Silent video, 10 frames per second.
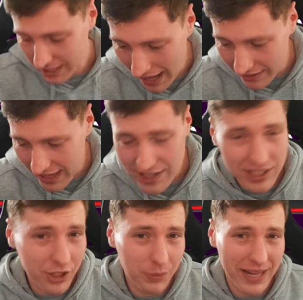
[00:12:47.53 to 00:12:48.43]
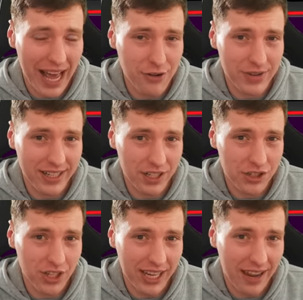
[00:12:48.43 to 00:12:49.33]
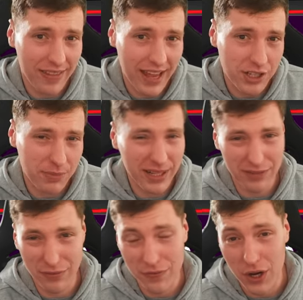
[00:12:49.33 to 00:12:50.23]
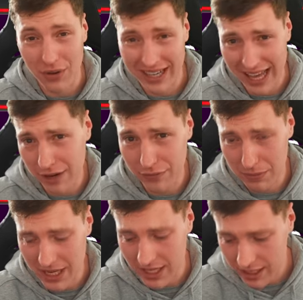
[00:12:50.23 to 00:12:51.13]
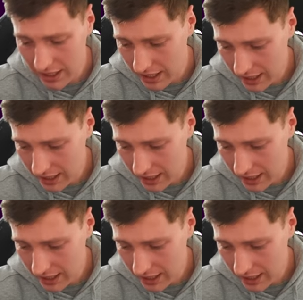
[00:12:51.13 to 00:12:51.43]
But that's a little bit unrealistic, and that's a bit of fairyland for me.